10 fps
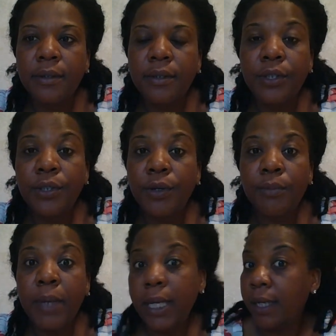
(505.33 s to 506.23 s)

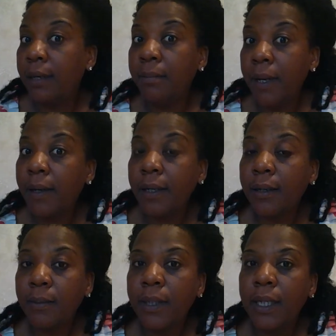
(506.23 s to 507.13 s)
making
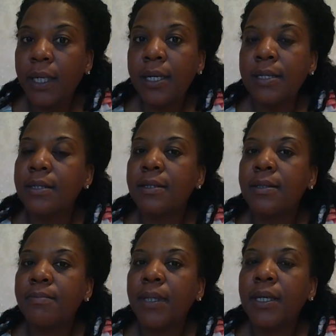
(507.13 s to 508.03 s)
America what it is,
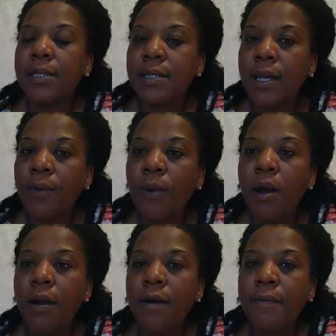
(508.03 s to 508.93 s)
because they
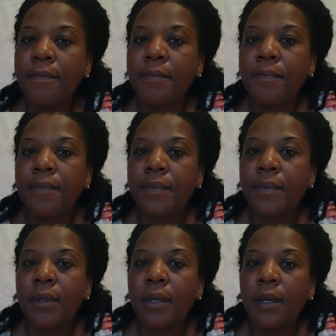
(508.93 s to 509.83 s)
were.
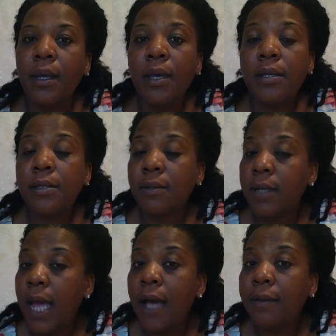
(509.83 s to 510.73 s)
And so
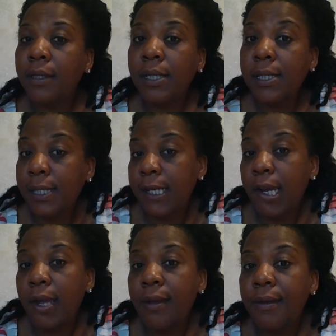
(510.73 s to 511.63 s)
now this
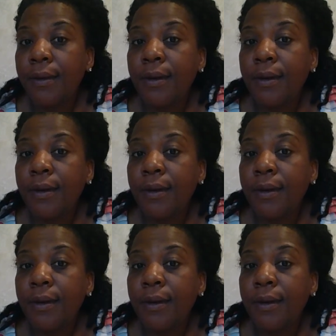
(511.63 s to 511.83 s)
day,